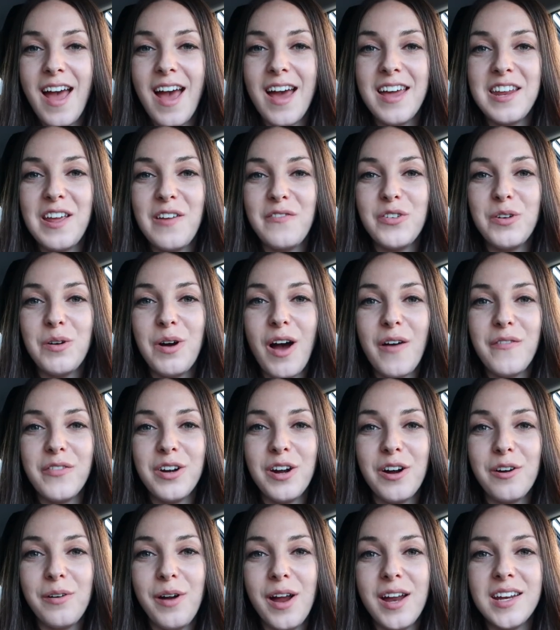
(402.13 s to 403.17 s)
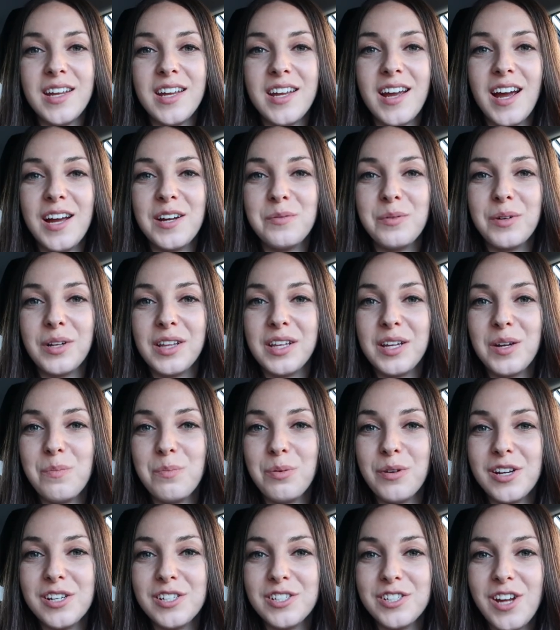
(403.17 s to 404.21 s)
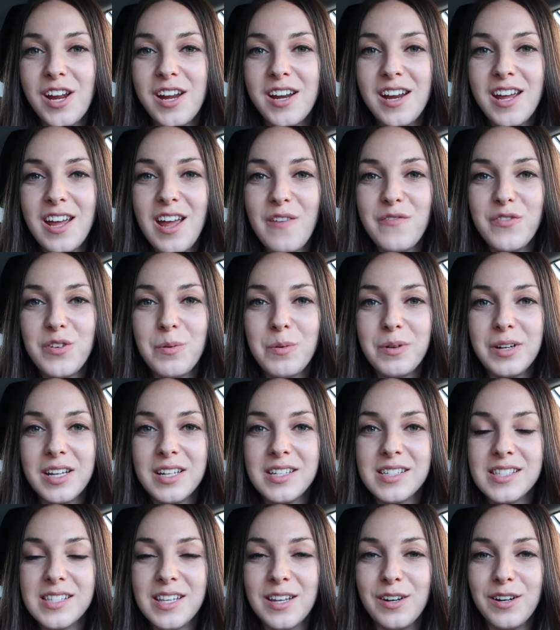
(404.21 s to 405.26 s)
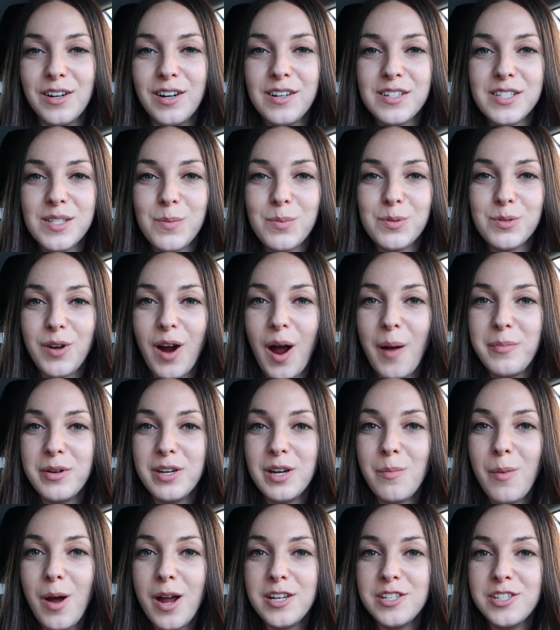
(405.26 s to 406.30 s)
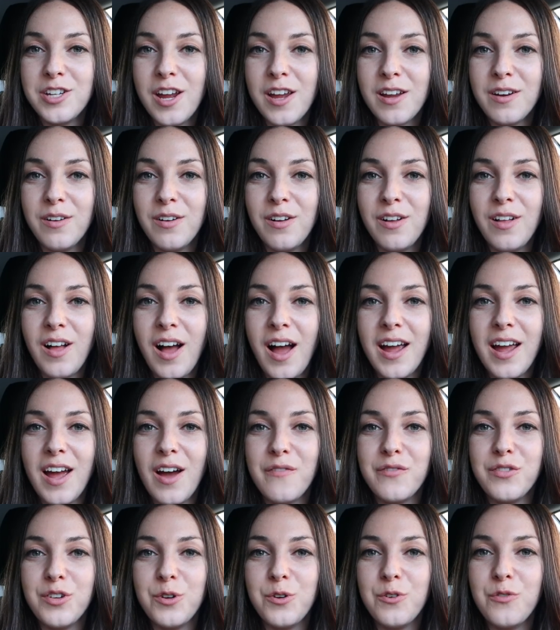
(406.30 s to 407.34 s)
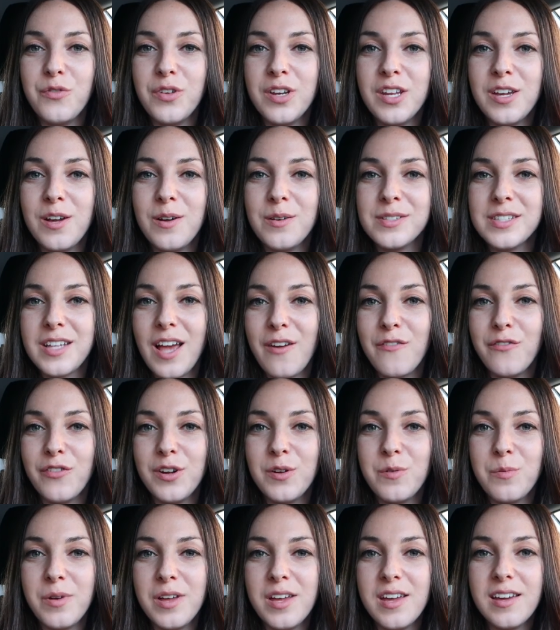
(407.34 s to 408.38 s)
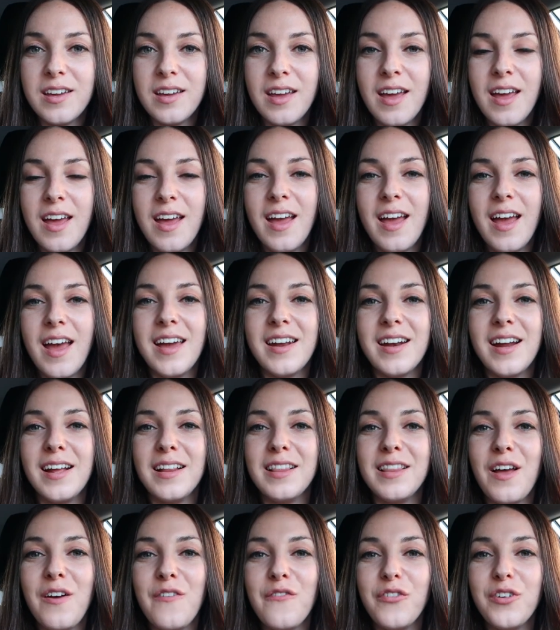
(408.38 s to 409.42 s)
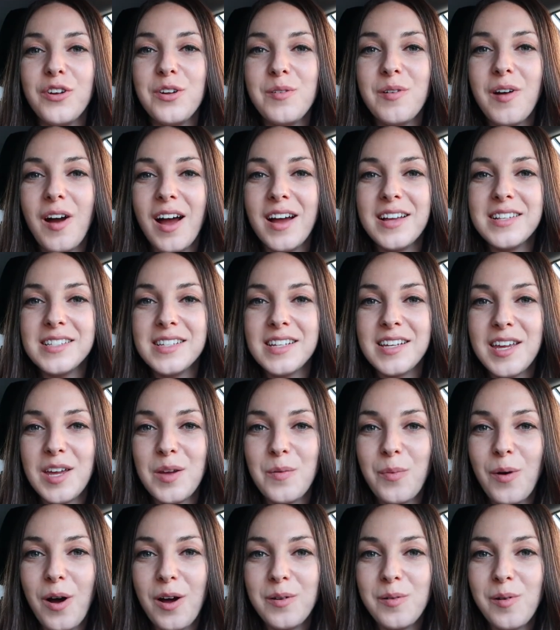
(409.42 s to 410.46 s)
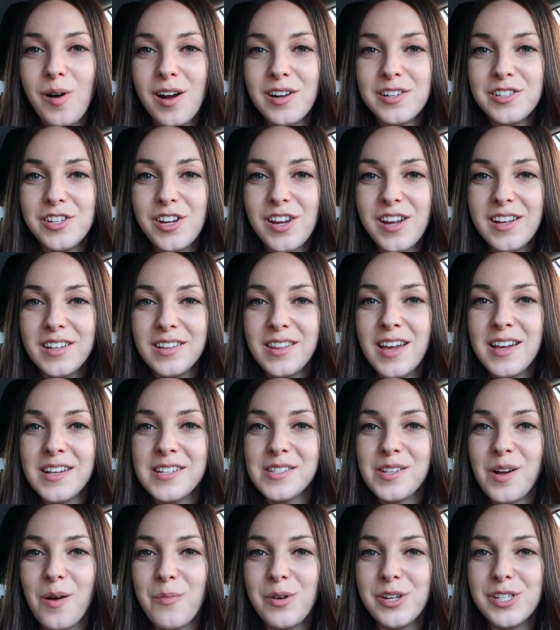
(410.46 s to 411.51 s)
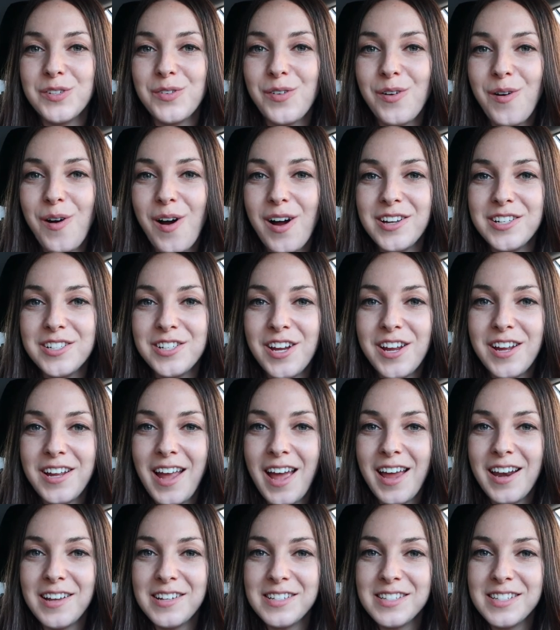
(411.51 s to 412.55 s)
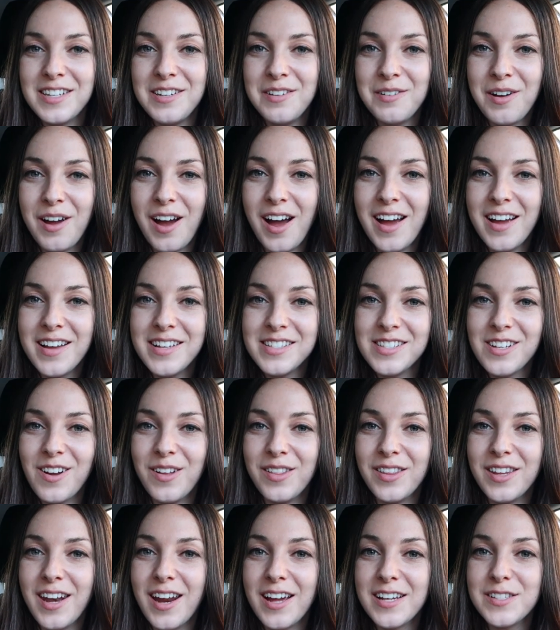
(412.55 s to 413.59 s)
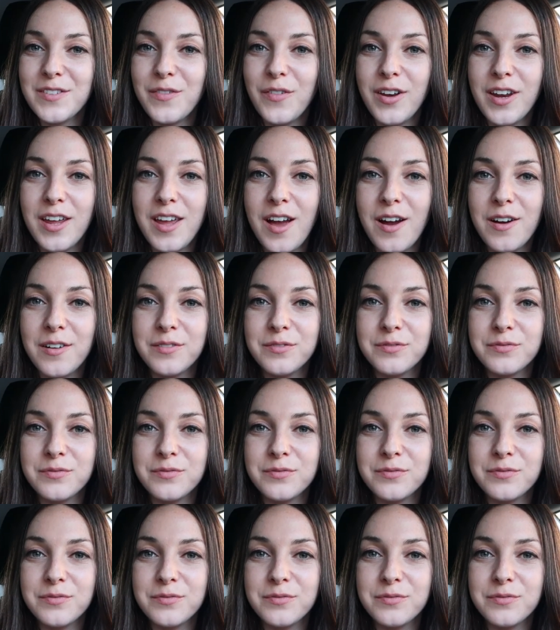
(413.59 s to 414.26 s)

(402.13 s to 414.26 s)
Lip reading: And if you haven't already, I'd really appreciate it if you would consider subscribing to my channel. I have new videos every week, and I'd love for you guys to keep on watching. Thanks so much for watching, and I'll see you guys on the next video.